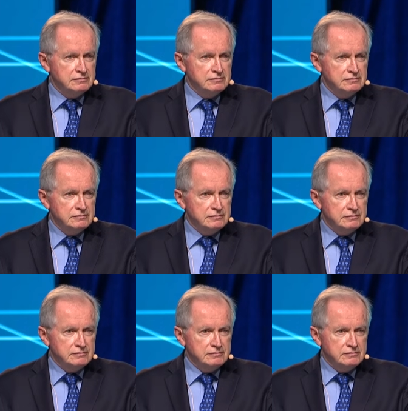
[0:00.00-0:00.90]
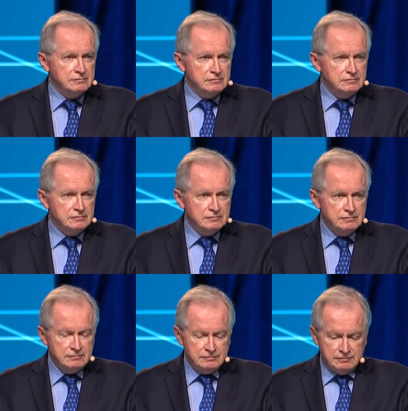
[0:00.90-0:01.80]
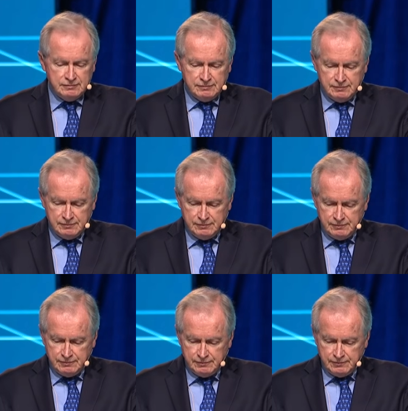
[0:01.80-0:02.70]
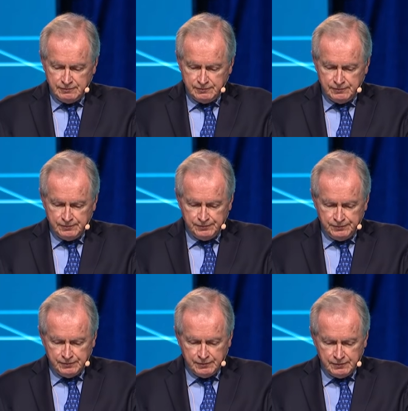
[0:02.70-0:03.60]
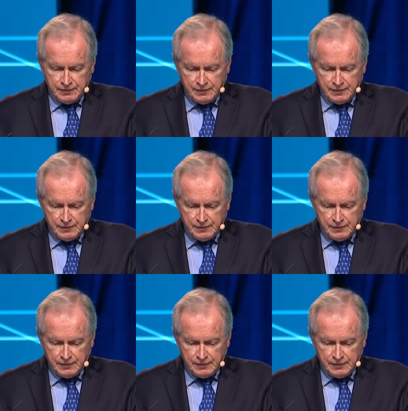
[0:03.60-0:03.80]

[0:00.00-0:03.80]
Nobody speaks.